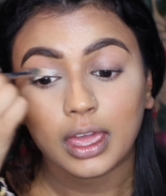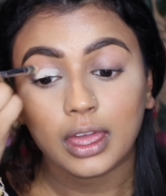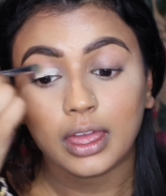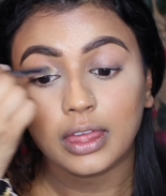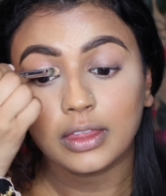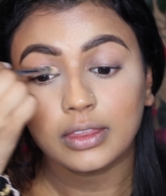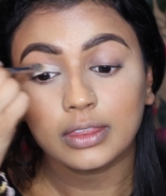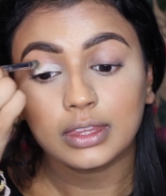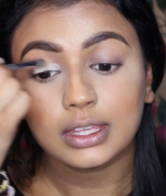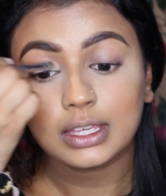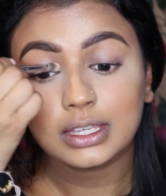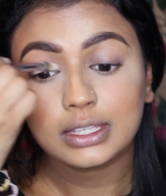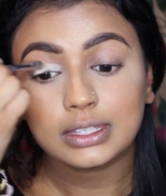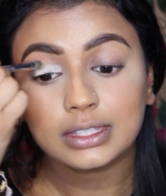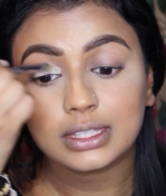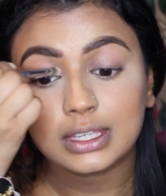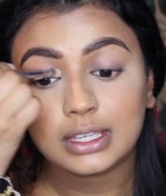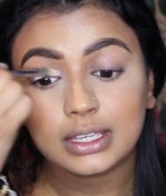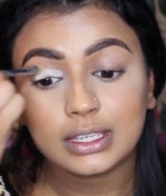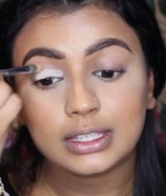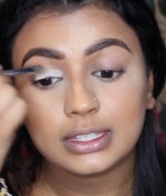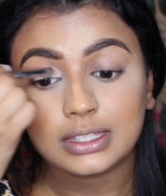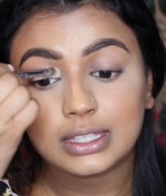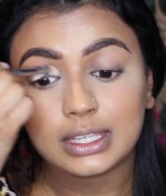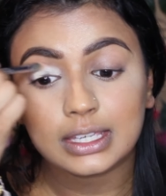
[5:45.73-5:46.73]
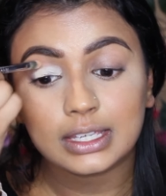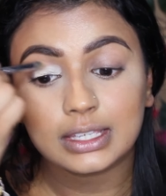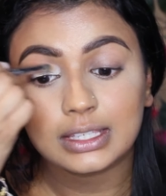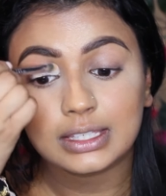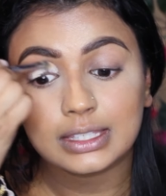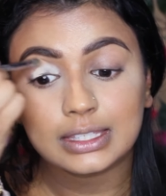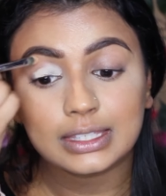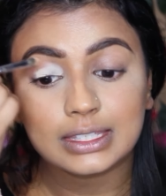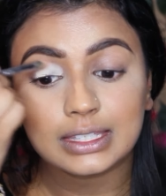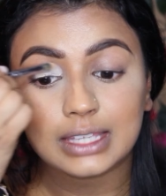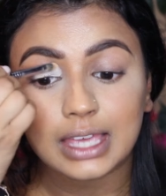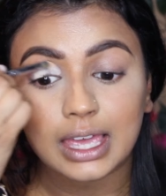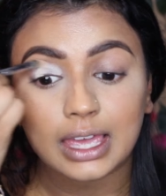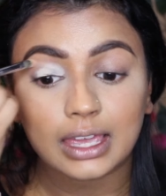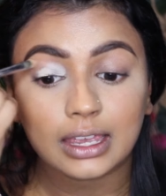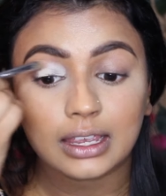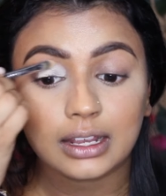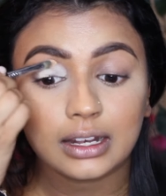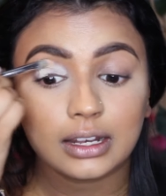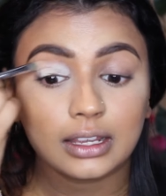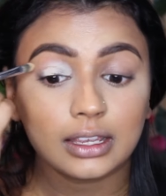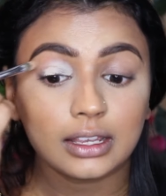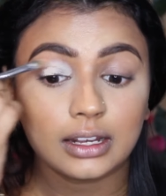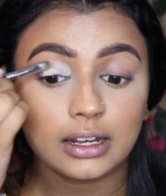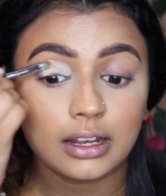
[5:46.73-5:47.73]
And this is
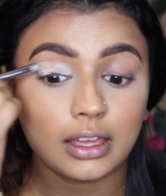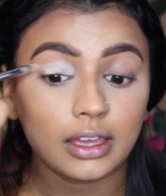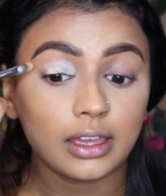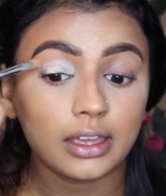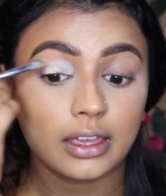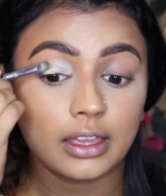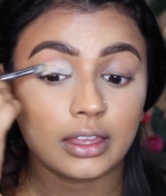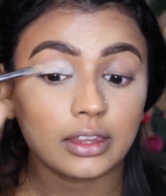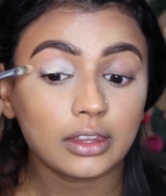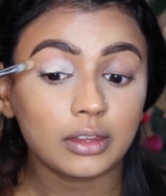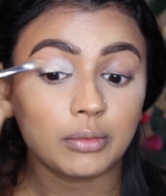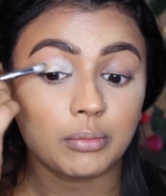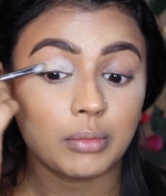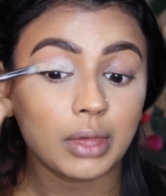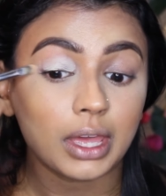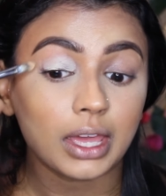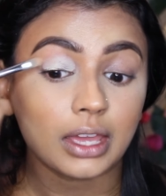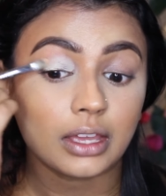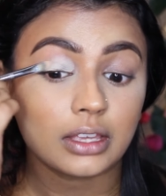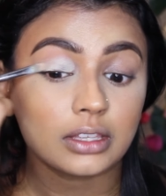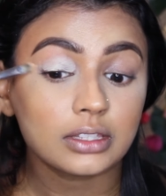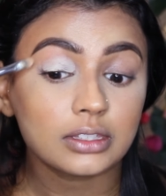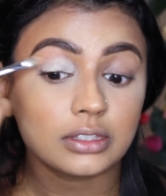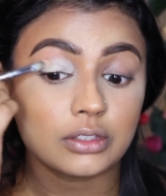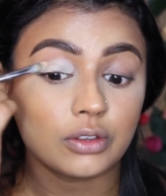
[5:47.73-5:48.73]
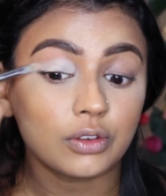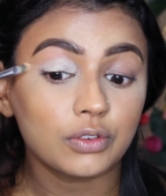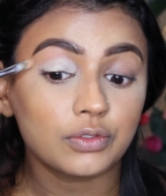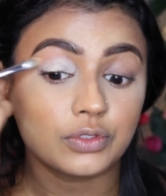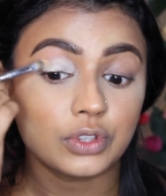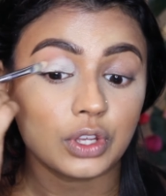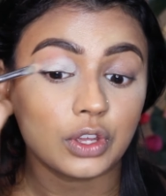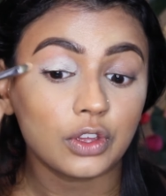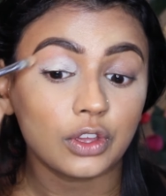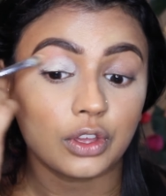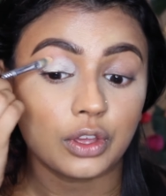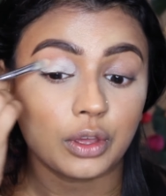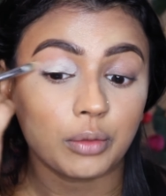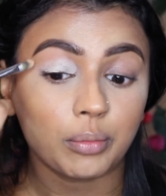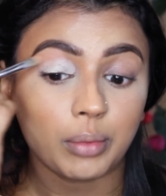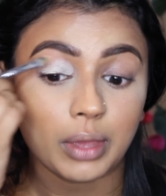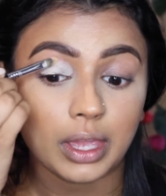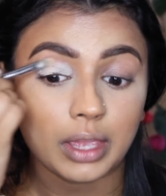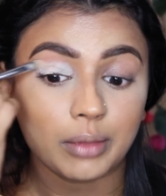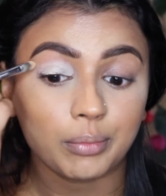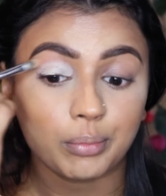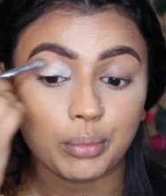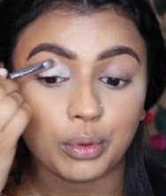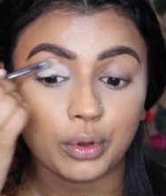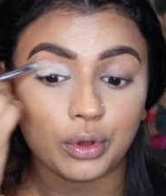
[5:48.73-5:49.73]
exactly like the MAC Soft Ochre
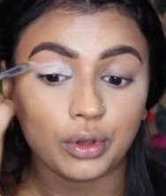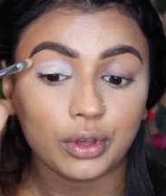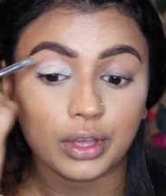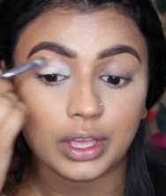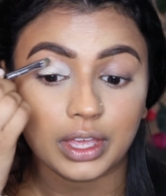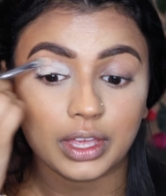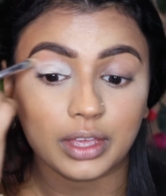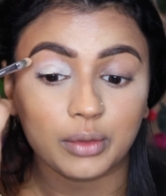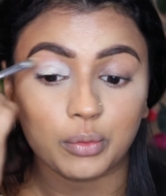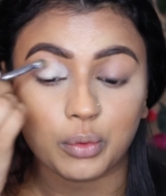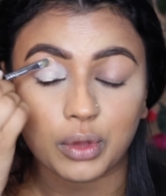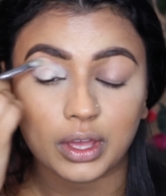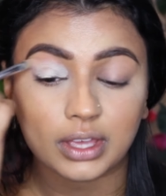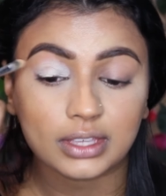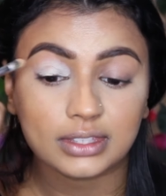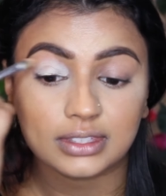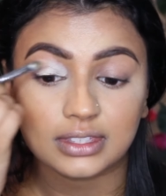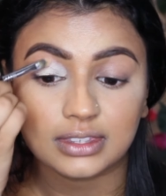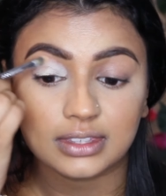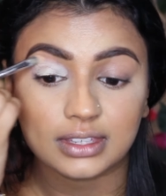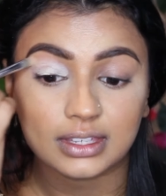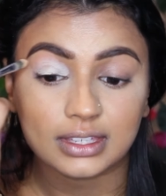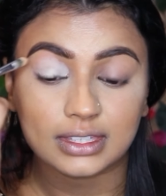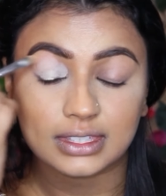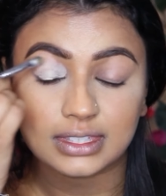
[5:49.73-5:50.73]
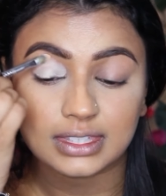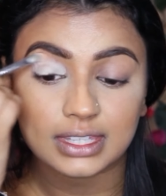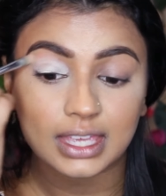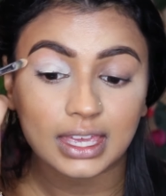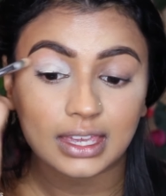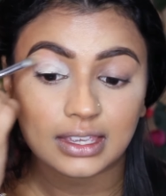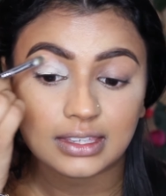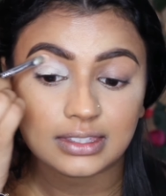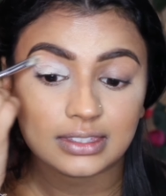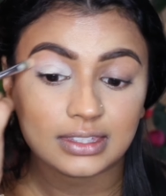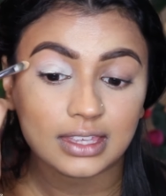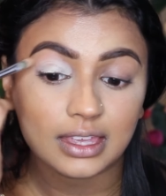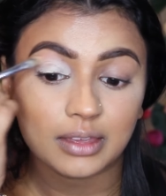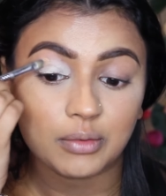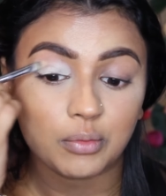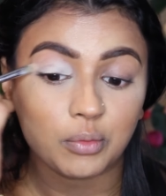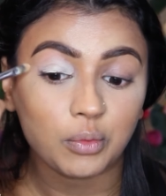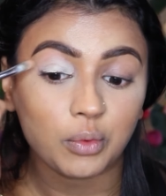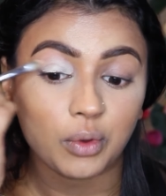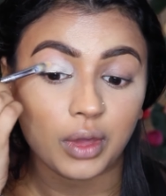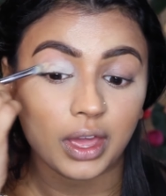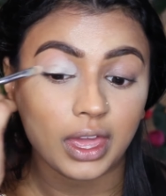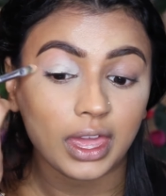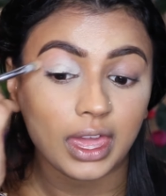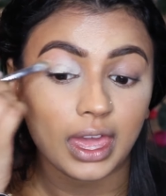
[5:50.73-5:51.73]
Paint Pot. It works in the exact
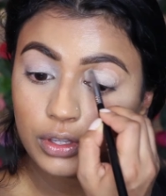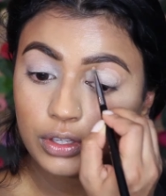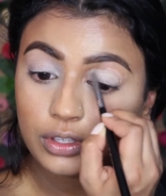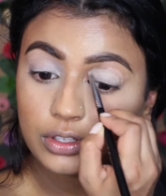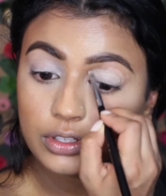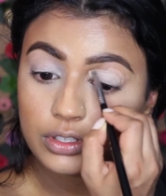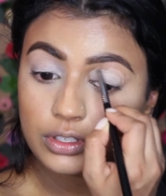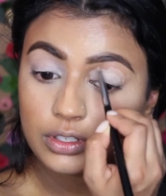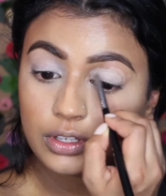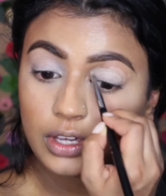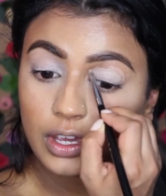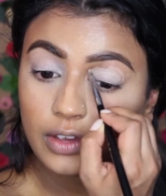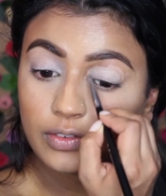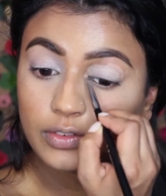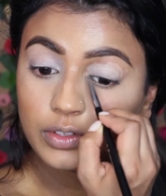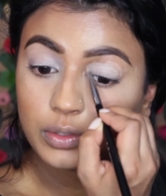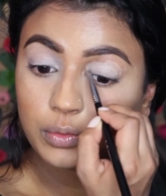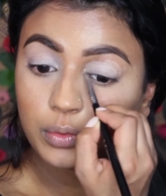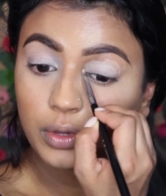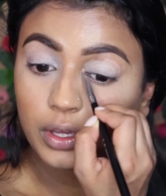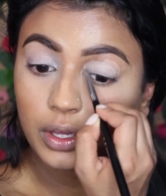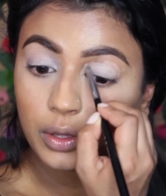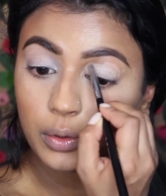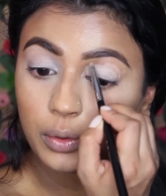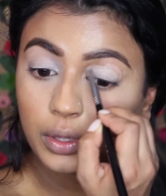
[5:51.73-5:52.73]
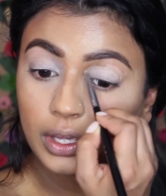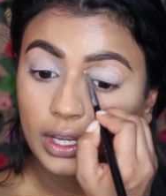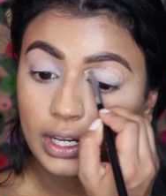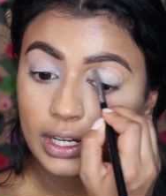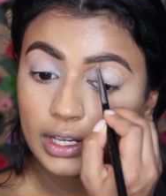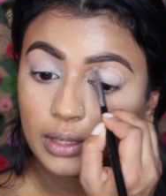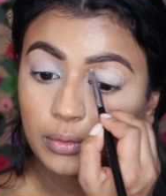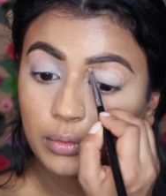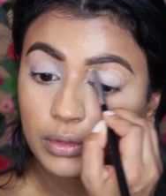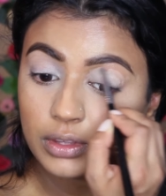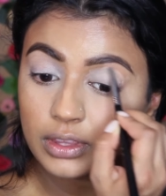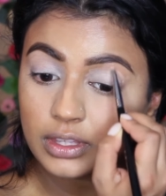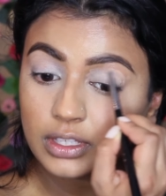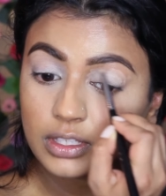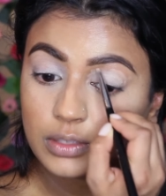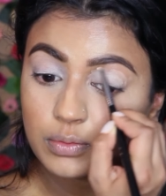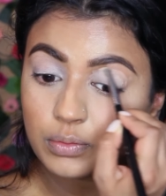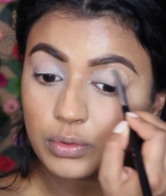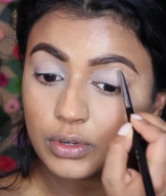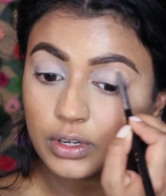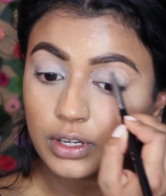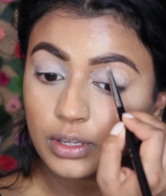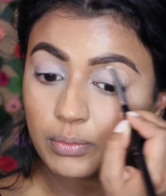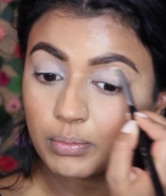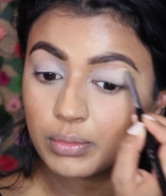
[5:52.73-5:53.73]
same way. You do have to work quickly with this
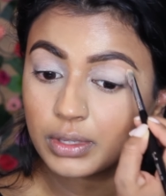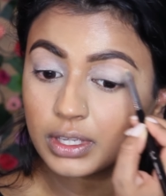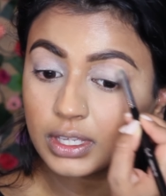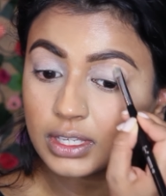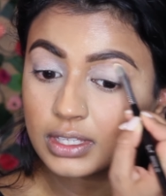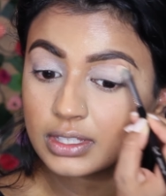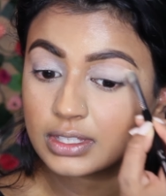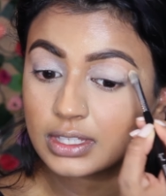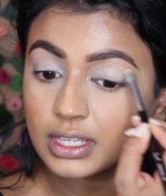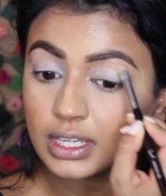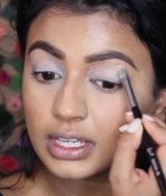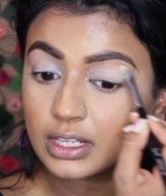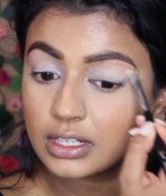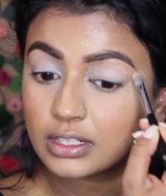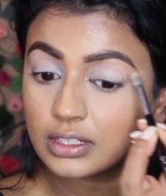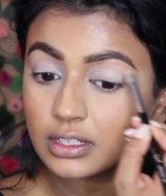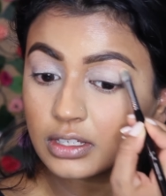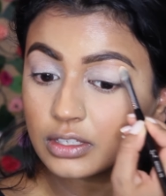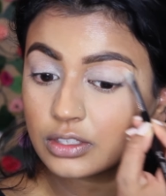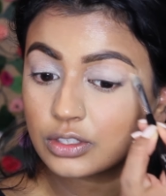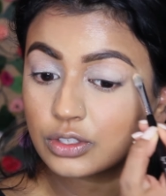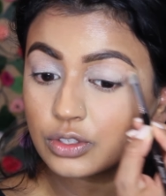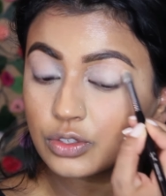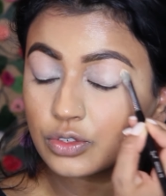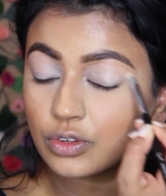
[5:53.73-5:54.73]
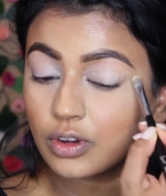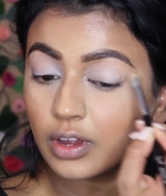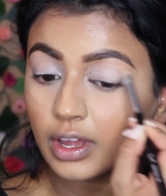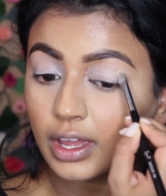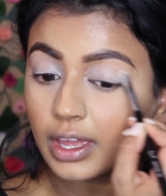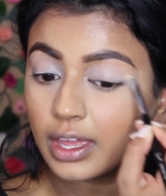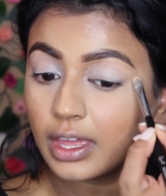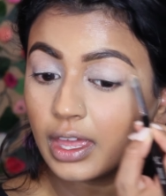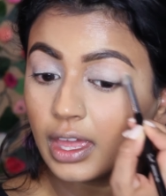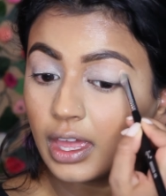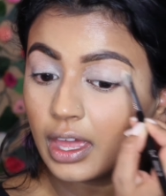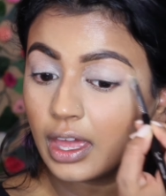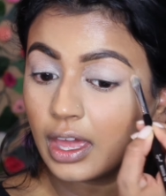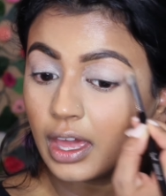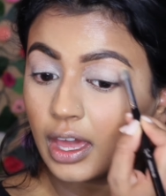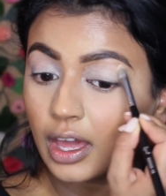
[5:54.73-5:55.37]
product because it does dry.